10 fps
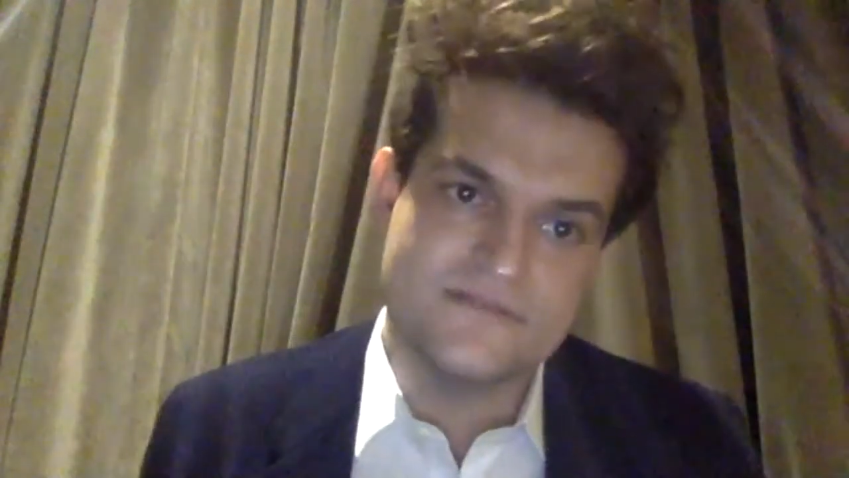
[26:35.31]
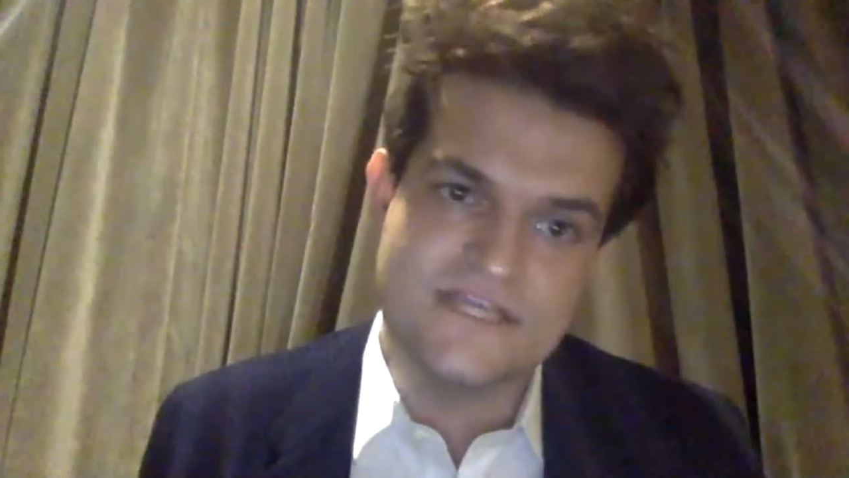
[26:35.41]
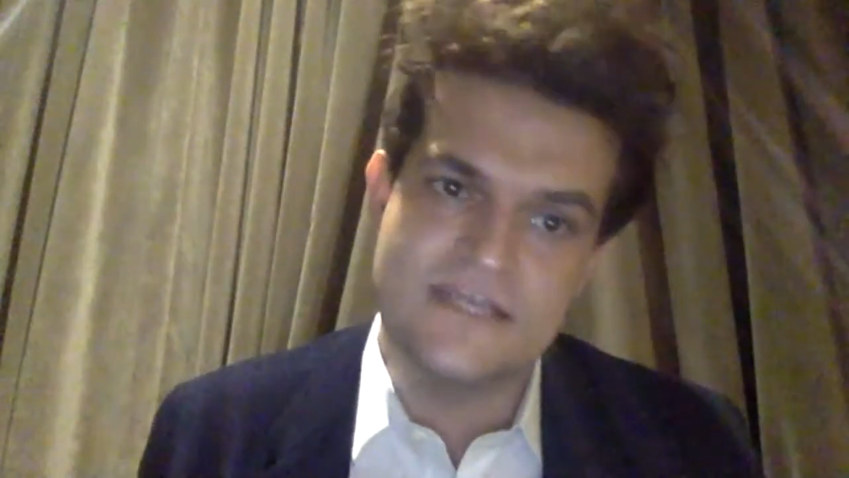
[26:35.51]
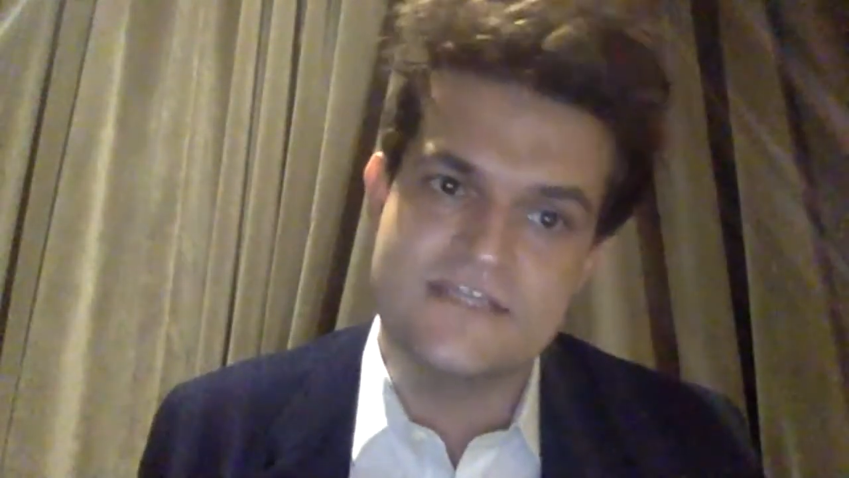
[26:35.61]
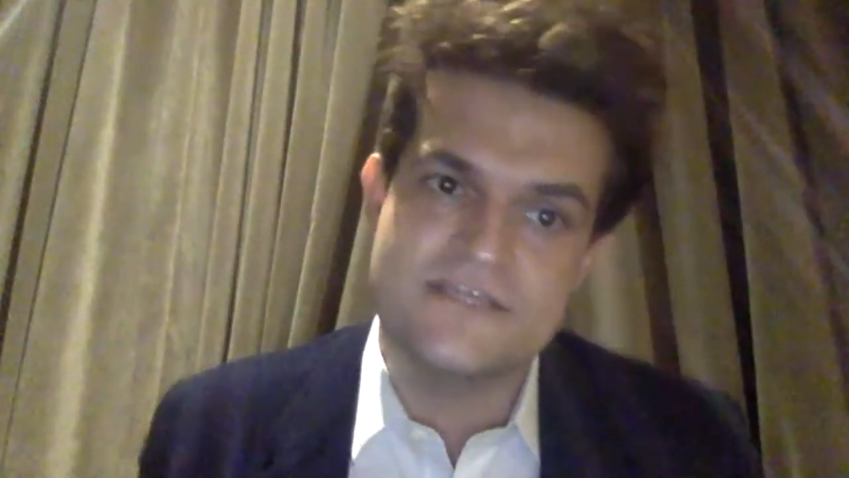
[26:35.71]

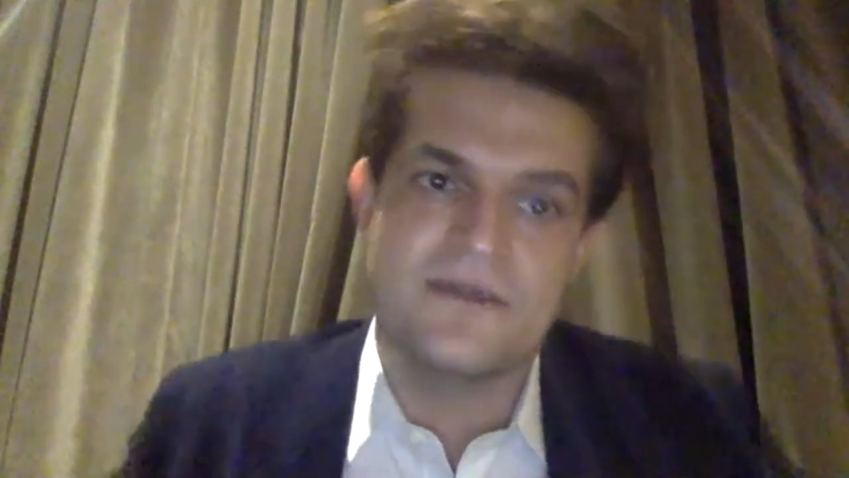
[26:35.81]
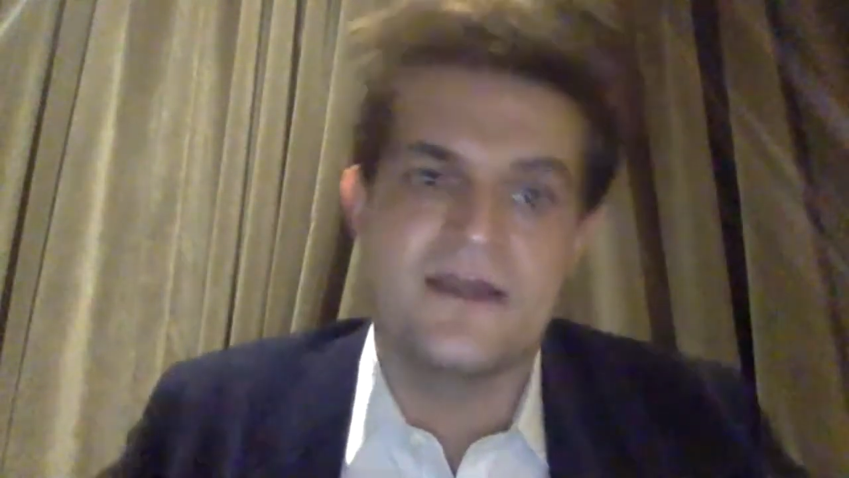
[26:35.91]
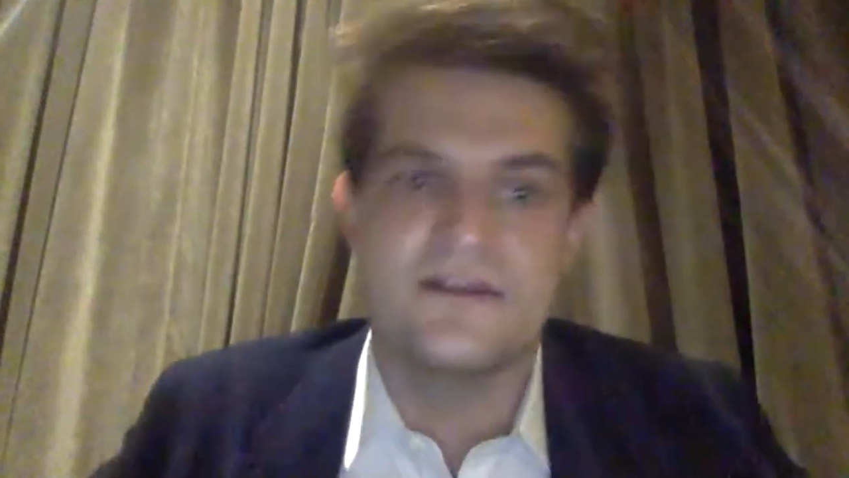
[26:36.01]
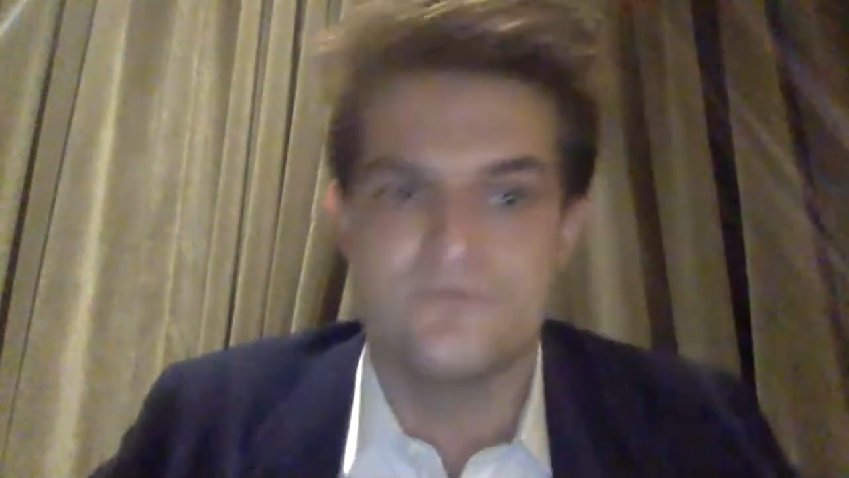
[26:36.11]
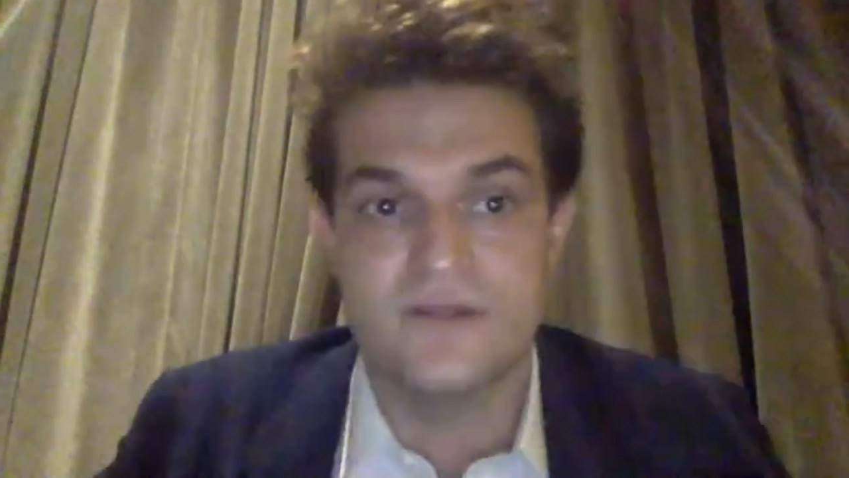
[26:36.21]
seeking some
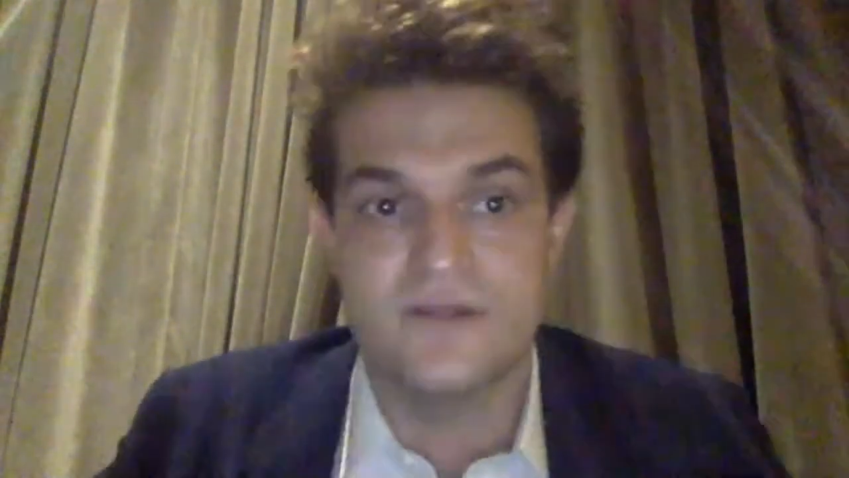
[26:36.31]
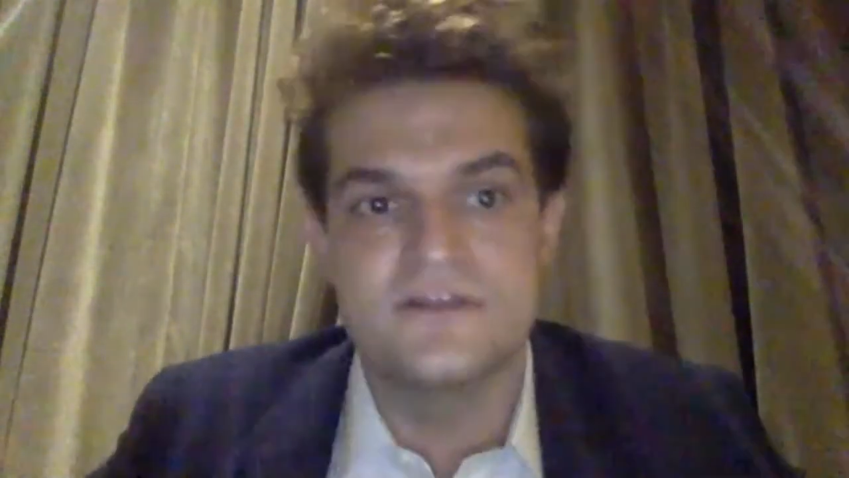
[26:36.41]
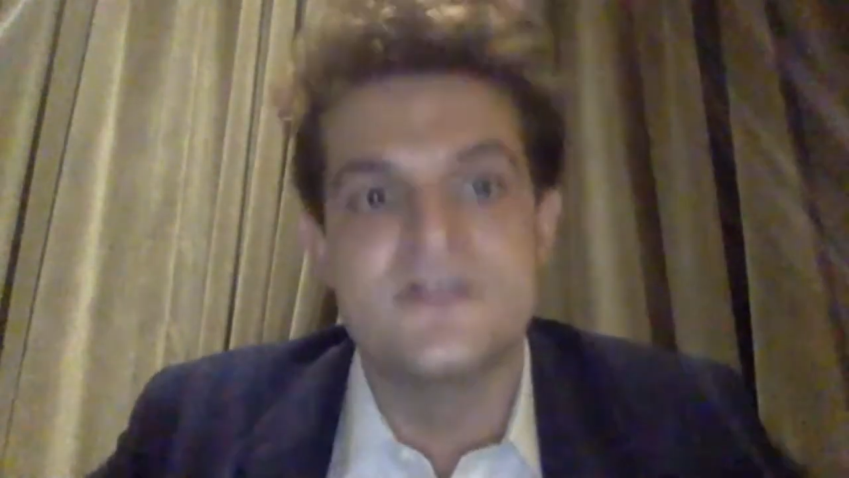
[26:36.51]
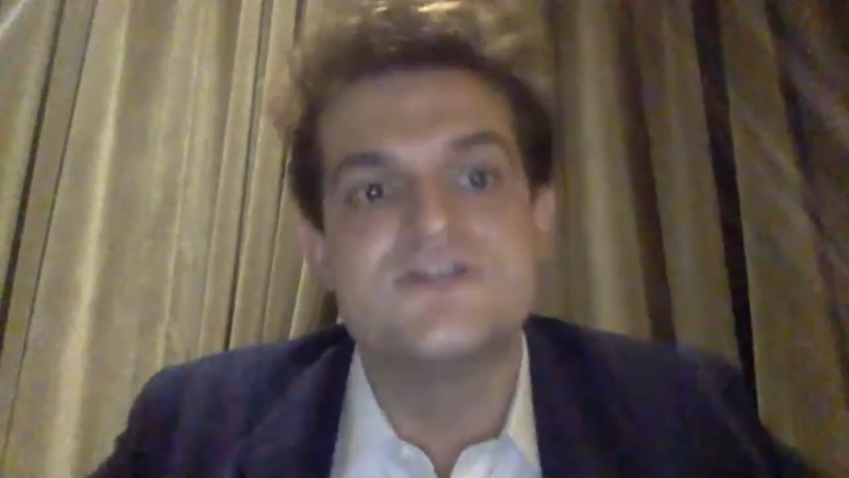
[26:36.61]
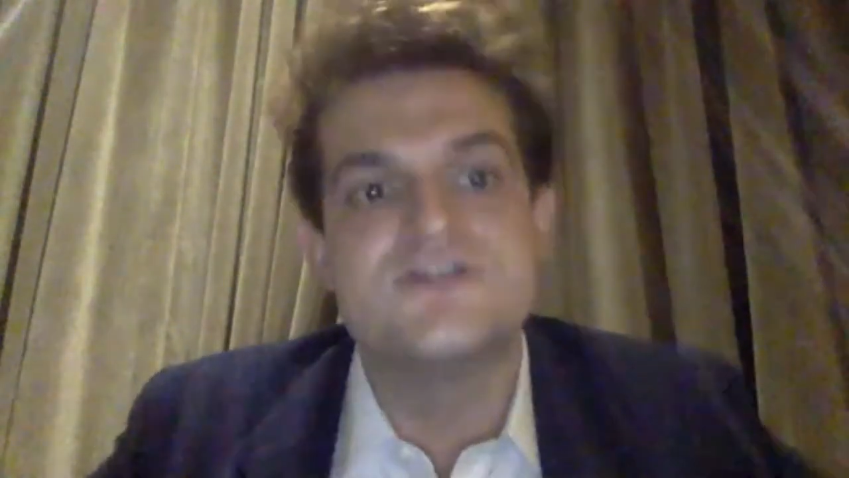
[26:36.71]
kind of
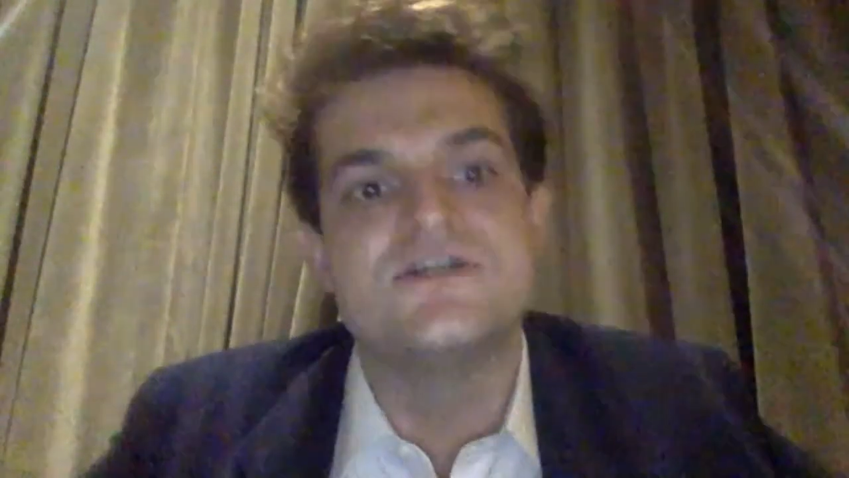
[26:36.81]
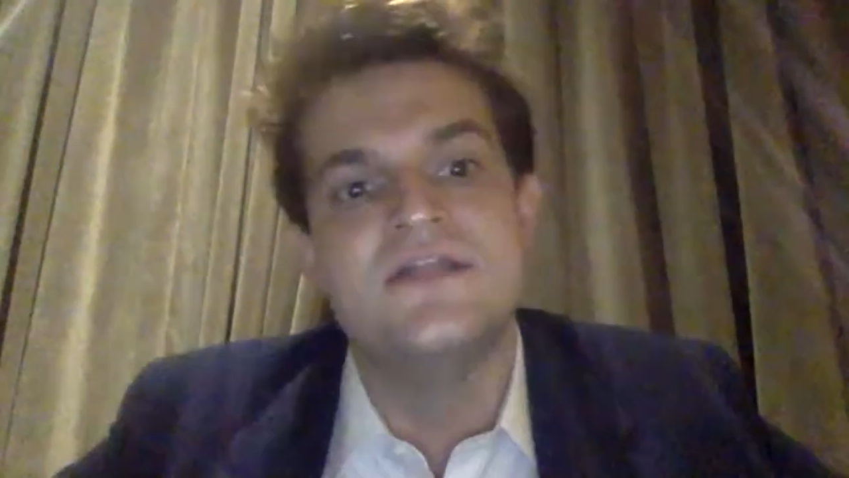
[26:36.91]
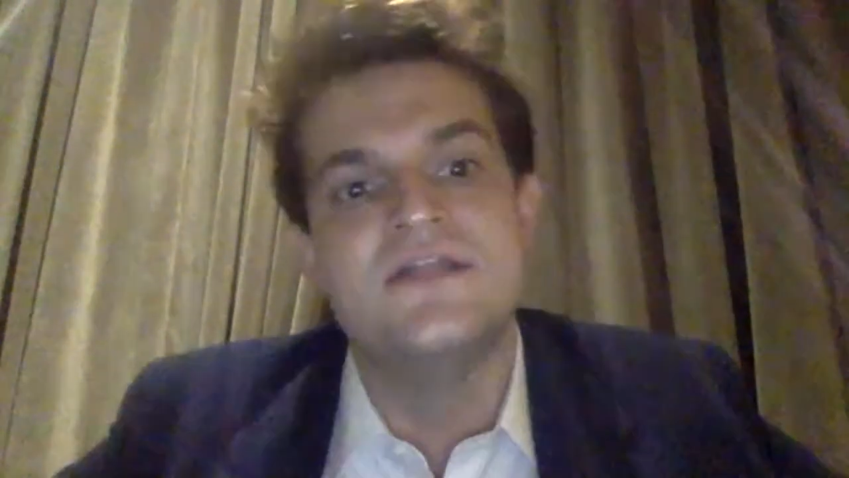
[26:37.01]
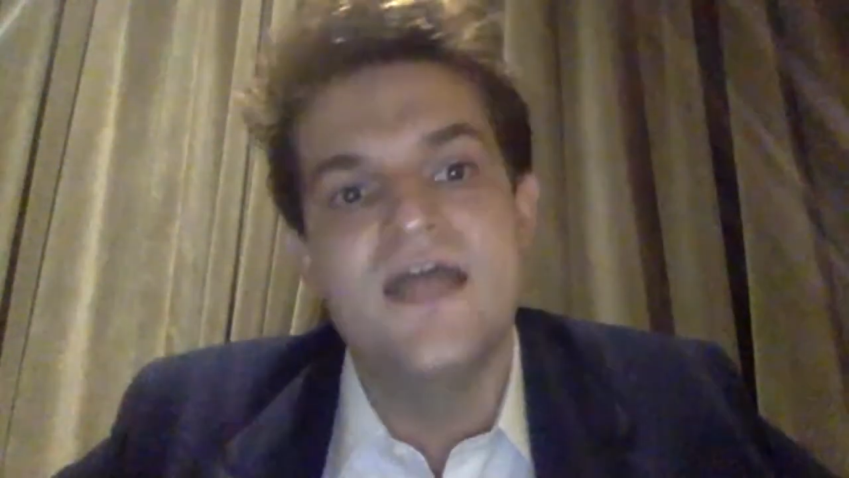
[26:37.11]
recognition.